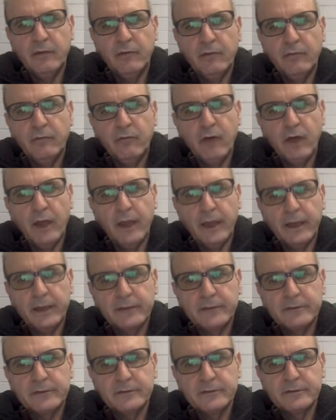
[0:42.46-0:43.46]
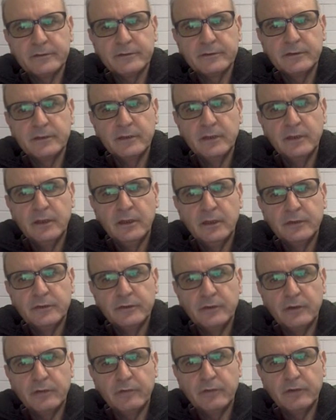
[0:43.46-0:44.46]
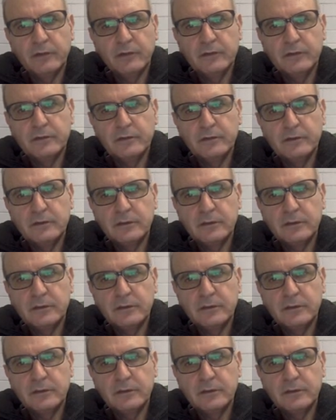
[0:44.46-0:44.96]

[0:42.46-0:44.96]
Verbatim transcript: y-axis. So I've got